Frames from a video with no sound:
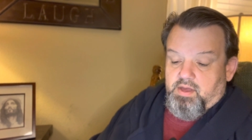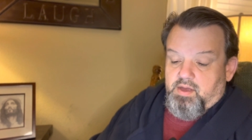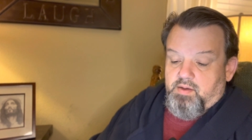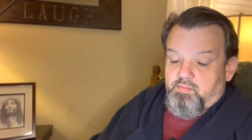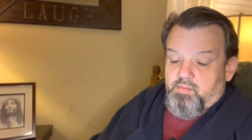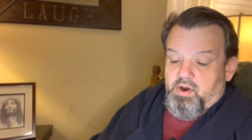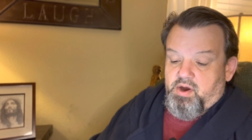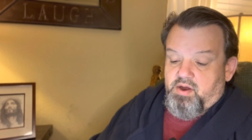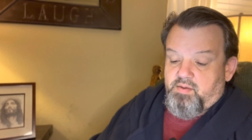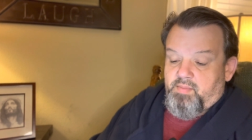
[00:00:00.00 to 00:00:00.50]

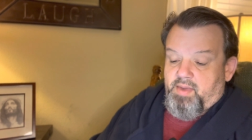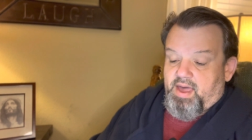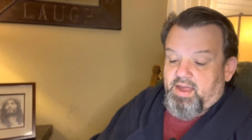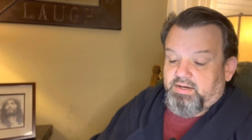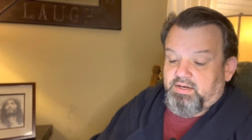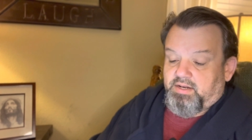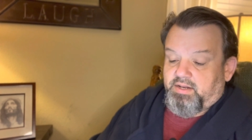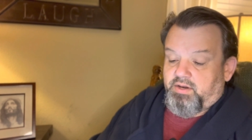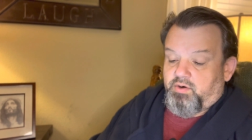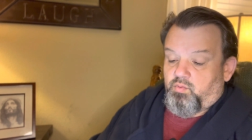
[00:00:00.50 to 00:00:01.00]
Mary
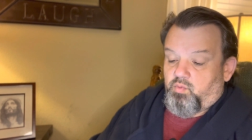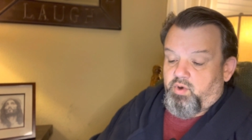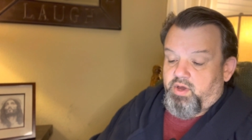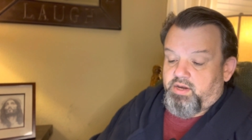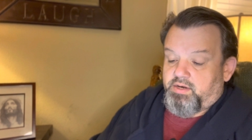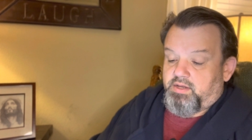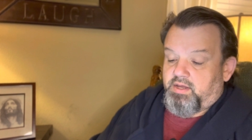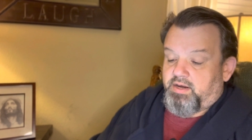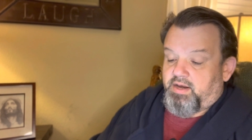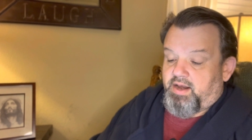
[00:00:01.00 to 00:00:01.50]
Magdalene
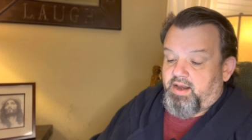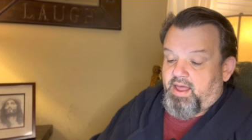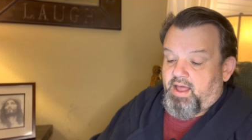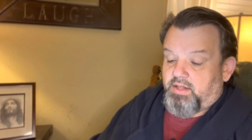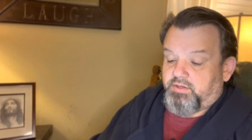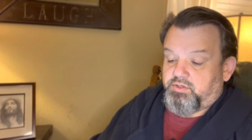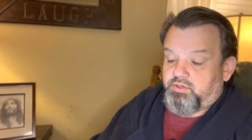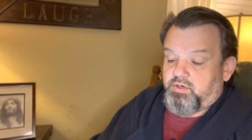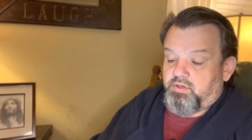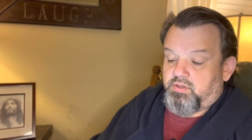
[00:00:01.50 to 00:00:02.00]
went and
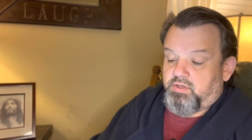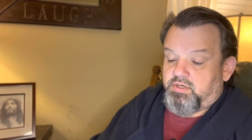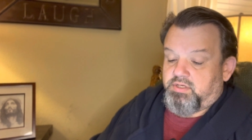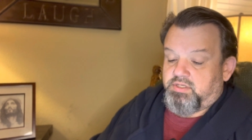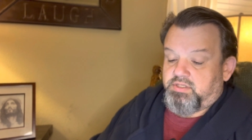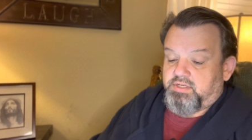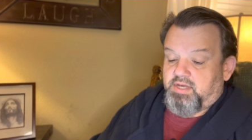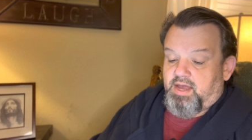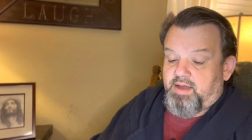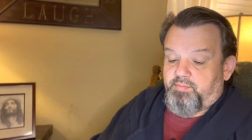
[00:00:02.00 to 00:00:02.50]
announced to the
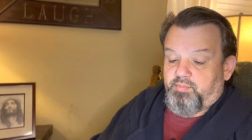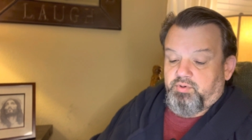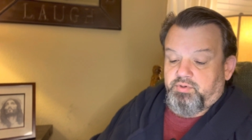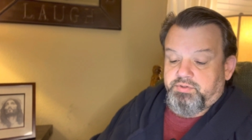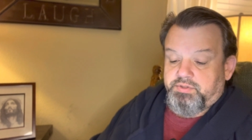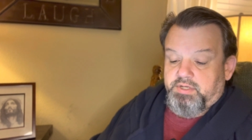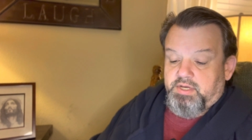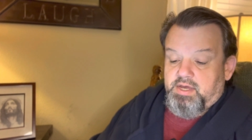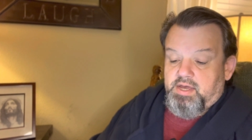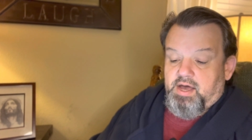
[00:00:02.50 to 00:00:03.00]

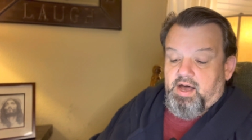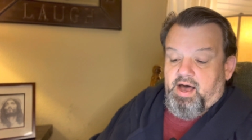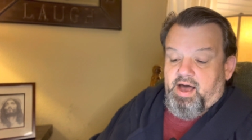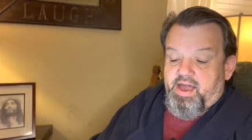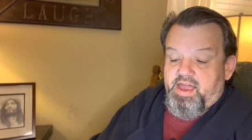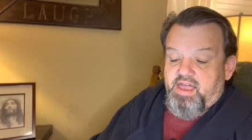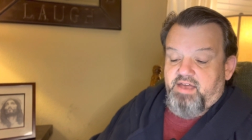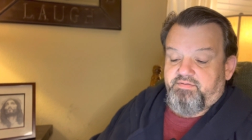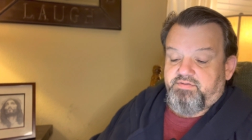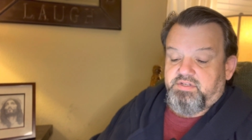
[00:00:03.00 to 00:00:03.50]
disciples, I
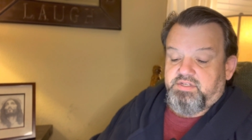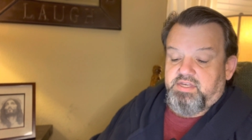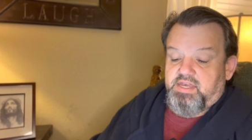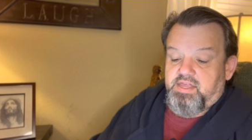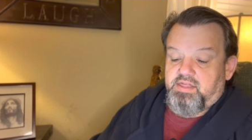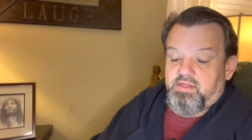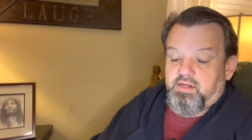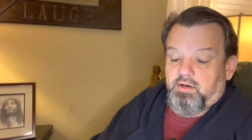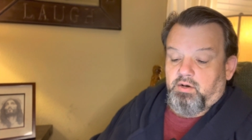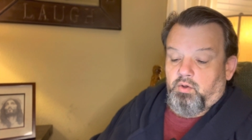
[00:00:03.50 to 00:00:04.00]
have
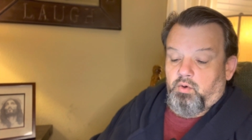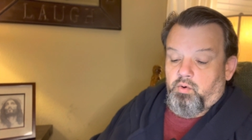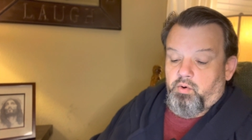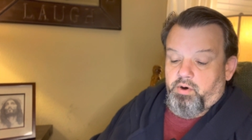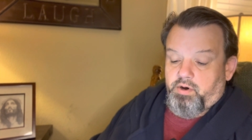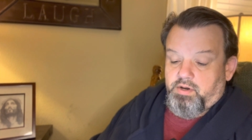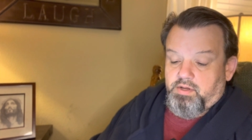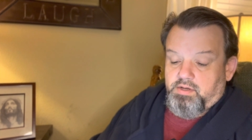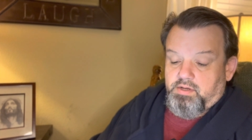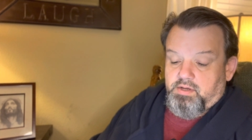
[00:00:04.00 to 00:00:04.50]
seen the
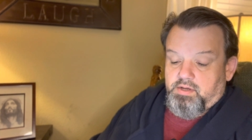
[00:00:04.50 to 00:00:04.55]
Lord,